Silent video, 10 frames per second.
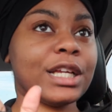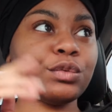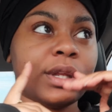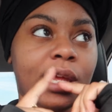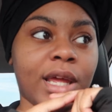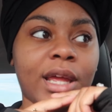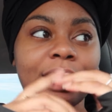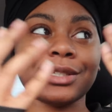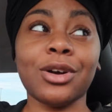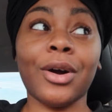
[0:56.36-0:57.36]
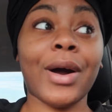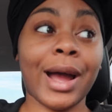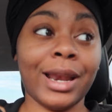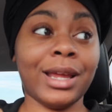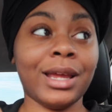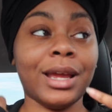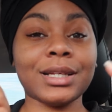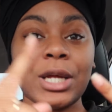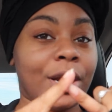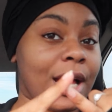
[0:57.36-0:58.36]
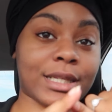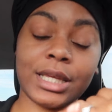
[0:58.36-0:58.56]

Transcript: that's really it that's all i need because i already got